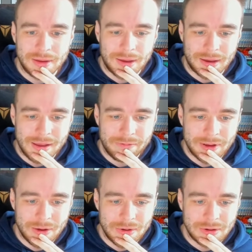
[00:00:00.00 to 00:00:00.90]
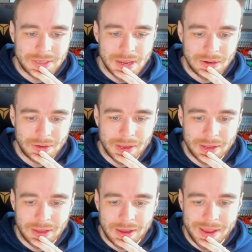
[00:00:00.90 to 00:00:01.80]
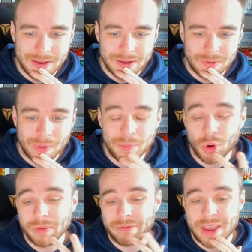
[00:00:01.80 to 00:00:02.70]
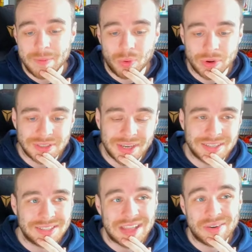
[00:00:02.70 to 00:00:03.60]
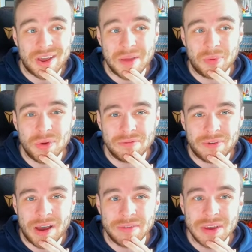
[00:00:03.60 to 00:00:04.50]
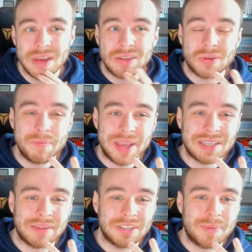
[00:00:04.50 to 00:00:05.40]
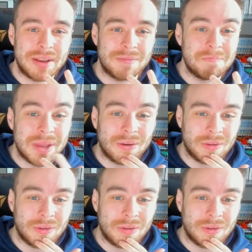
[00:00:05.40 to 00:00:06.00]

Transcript: If I go and take a look at it, I brought him in for 8.6. He's now 9.5. So I basically have to spend $1 million